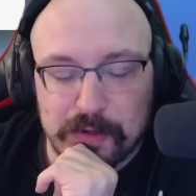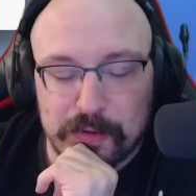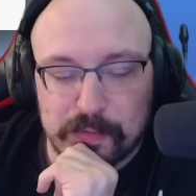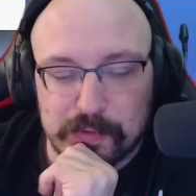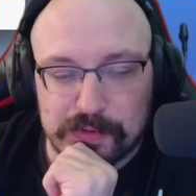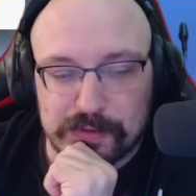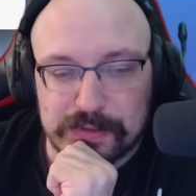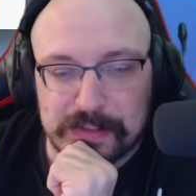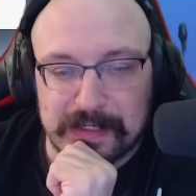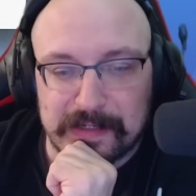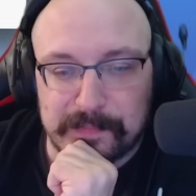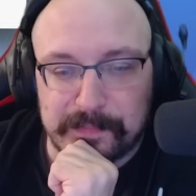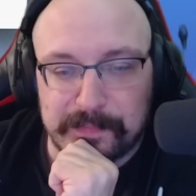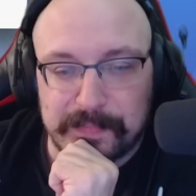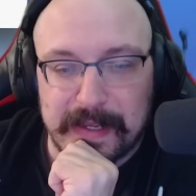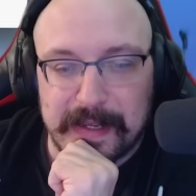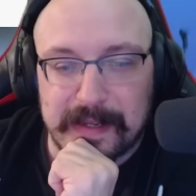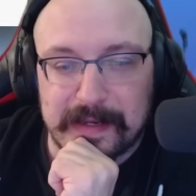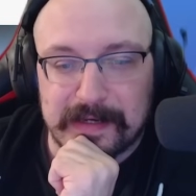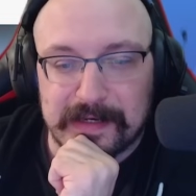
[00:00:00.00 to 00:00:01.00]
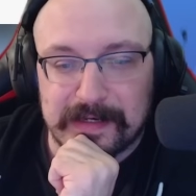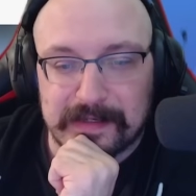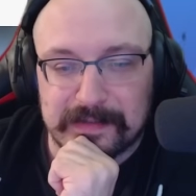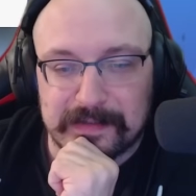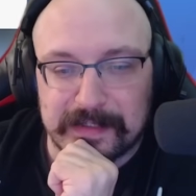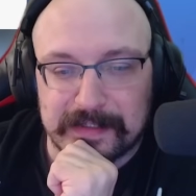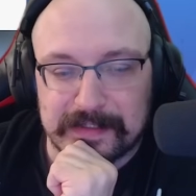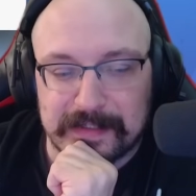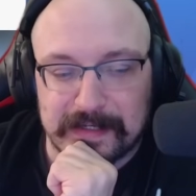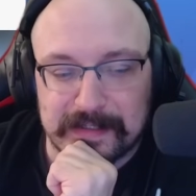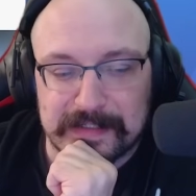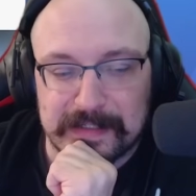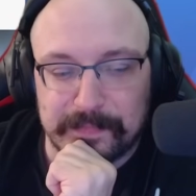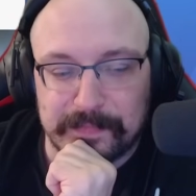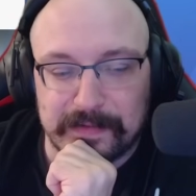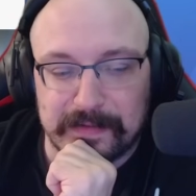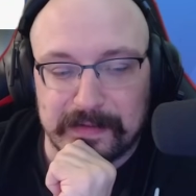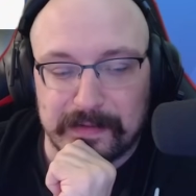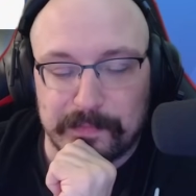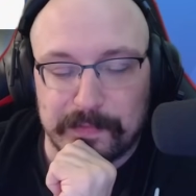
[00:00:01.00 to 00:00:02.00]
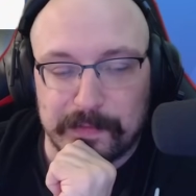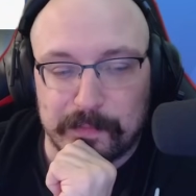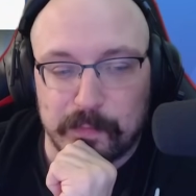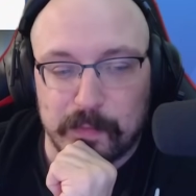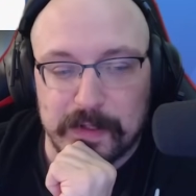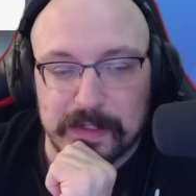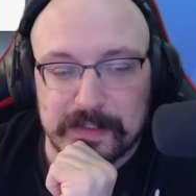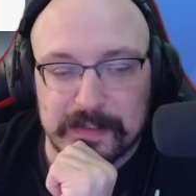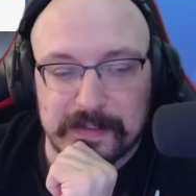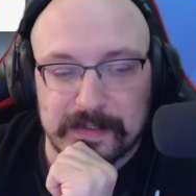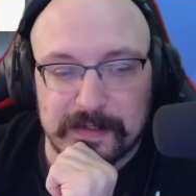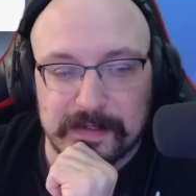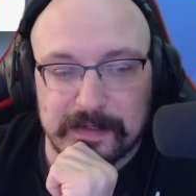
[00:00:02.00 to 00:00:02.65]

which is kind of bad. That's not something that we want.